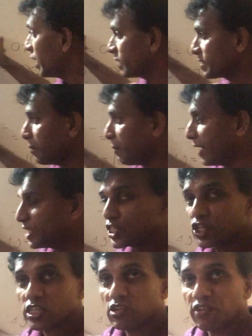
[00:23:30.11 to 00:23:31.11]
As I
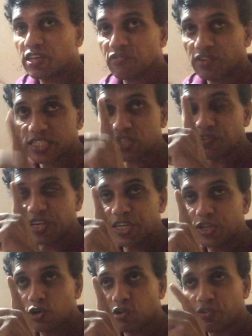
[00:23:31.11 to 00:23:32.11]
mentioned the very first
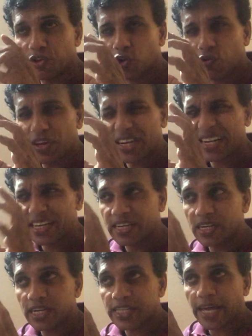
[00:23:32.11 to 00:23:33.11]
video, if you know very
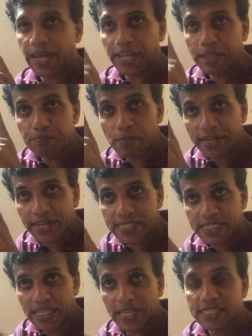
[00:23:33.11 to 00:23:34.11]
clearly the arithmetic
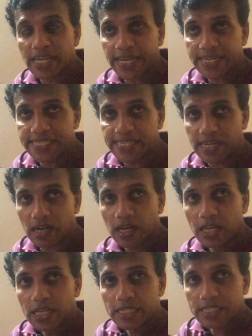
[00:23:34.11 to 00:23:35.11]
series idea,
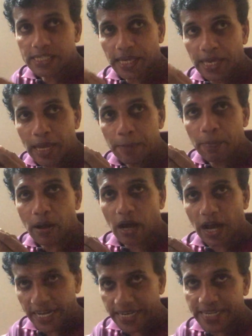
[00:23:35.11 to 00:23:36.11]
same
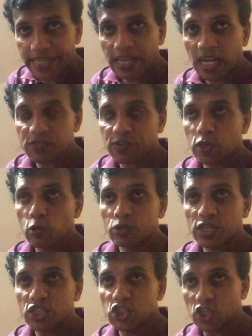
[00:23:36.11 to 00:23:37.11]
ideas we
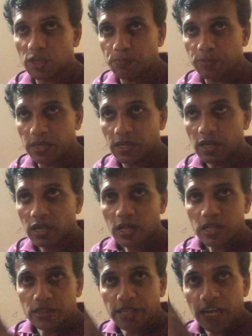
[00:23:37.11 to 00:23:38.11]
use in GP.
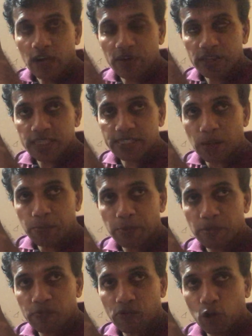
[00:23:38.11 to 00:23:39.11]
There what the sum
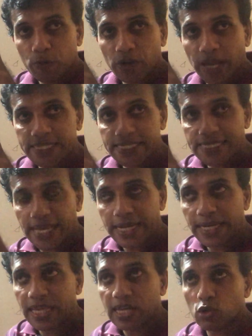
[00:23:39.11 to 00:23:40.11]
formula
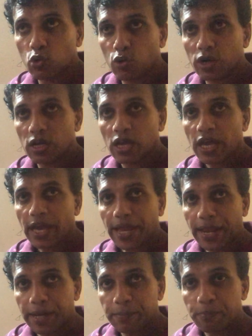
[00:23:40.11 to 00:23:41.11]
Sn equal
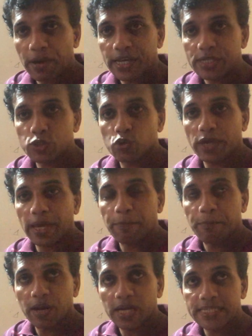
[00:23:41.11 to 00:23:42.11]
n by
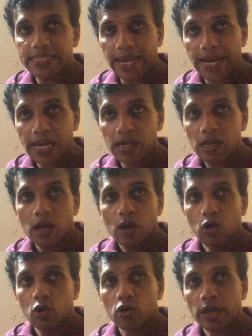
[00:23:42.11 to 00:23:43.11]
2a plus L,
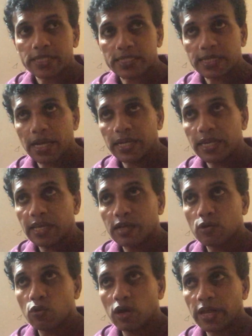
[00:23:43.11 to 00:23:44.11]
or Sn
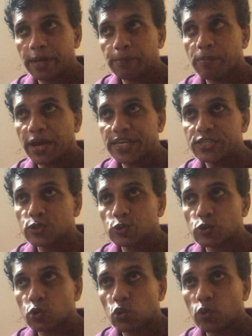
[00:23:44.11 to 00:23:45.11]
equal n by
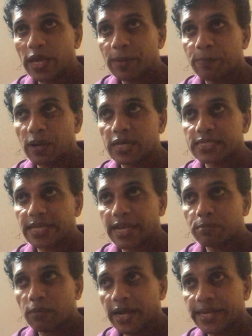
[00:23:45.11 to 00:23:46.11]
2a plus
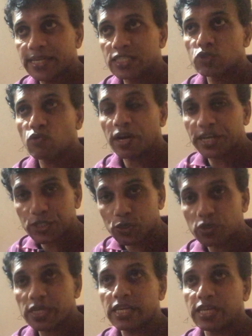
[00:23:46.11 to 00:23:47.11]
n minus 1
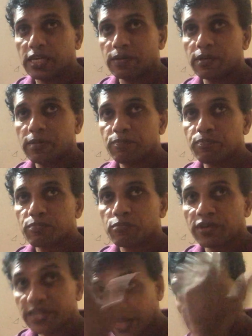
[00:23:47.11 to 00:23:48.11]
into D.
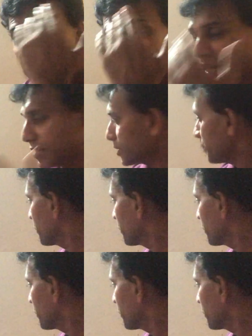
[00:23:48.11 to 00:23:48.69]
We collect that.